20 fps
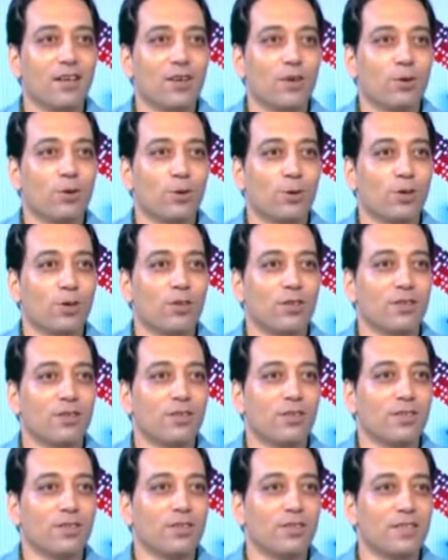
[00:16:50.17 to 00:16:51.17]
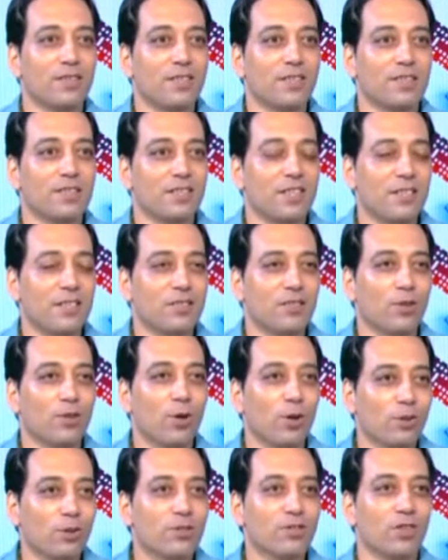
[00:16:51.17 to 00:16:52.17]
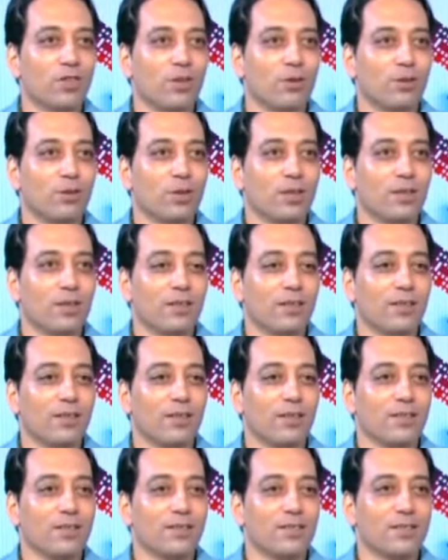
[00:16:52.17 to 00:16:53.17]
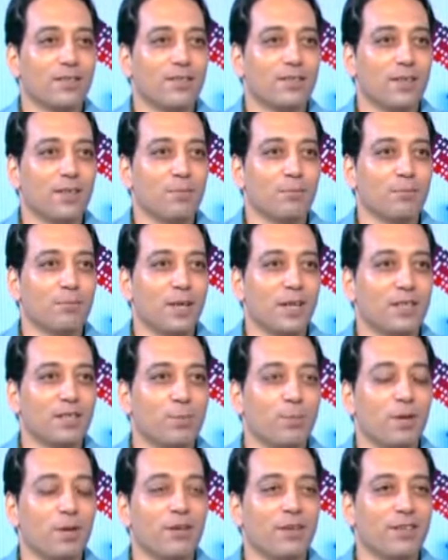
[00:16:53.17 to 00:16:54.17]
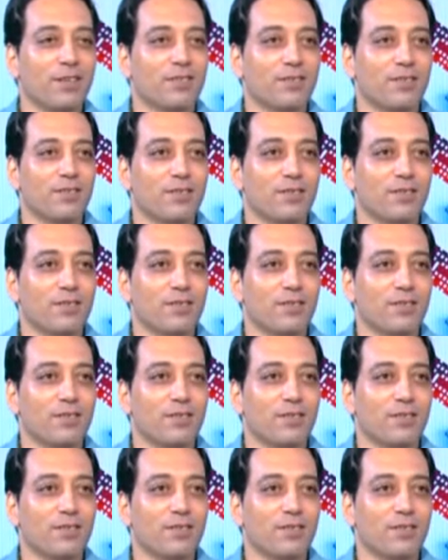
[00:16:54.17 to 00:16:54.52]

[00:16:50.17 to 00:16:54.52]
or it needs also some experience?